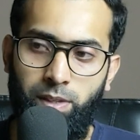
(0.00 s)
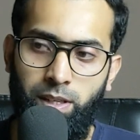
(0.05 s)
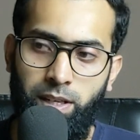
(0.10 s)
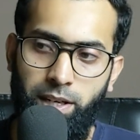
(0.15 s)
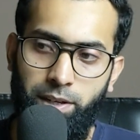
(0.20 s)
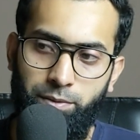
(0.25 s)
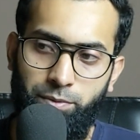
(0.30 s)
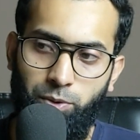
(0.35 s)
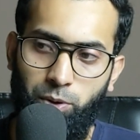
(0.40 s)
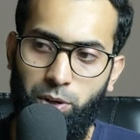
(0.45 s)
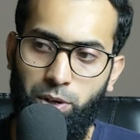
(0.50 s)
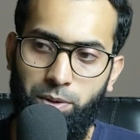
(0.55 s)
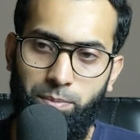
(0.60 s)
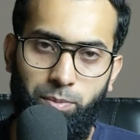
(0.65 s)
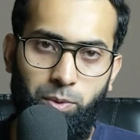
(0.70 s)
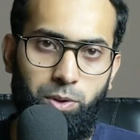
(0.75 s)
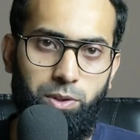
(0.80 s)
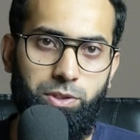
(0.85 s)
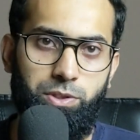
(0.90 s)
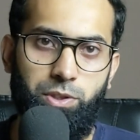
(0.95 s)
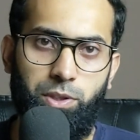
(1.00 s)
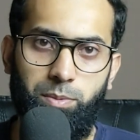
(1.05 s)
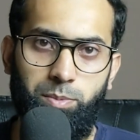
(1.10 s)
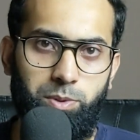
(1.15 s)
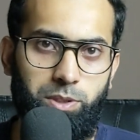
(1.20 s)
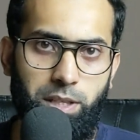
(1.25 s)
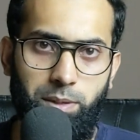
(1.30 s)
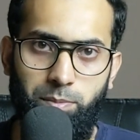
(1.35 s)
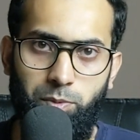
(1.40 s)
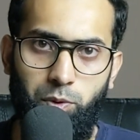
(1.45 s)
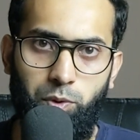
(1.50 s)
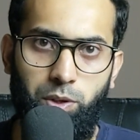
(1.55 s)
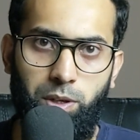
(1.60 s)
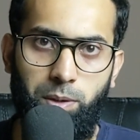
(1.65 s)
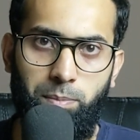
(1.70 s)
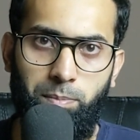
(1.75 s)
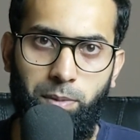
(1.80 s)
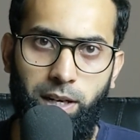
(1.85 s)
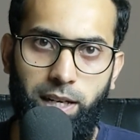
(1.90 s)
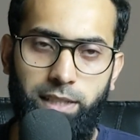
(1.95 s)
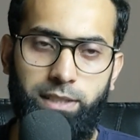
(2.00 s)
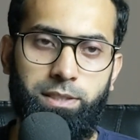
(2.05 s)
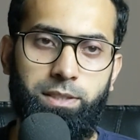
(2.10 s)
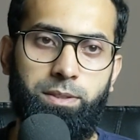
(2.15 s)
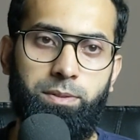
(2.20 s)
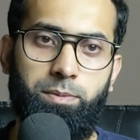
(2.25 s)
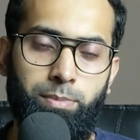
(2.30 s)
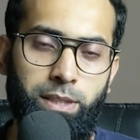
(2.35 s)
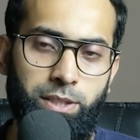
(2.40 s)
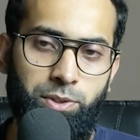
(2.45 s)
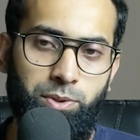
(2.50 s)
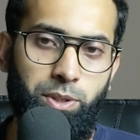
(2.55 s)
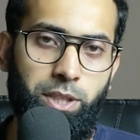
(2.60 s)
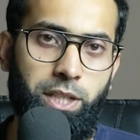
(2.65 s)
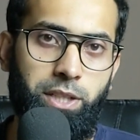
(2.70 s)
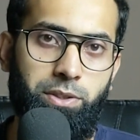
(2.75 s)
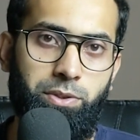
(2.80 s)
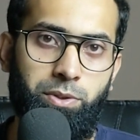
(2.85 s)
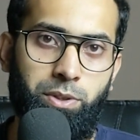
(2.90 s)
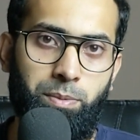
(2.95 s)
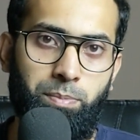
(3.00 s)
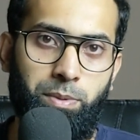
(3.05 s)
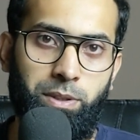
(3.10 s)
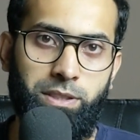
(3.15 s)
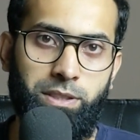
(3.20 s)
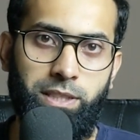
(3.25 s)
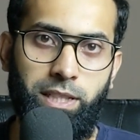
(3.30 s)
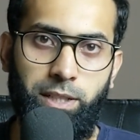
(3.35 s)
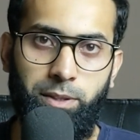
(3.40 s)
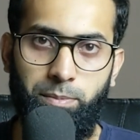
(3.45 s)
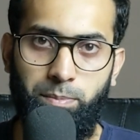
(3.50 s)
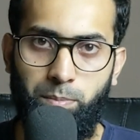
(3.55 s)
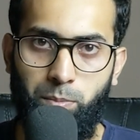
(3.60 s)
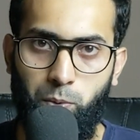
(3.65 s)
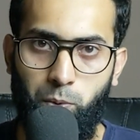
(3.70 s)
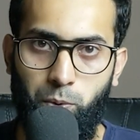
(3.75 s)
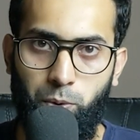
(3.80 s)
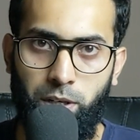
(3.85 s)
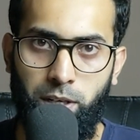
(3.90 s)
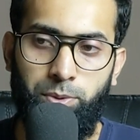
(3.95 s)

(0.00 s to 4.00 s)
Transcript: And for remote jobs, same rule applies, but you need to represent more.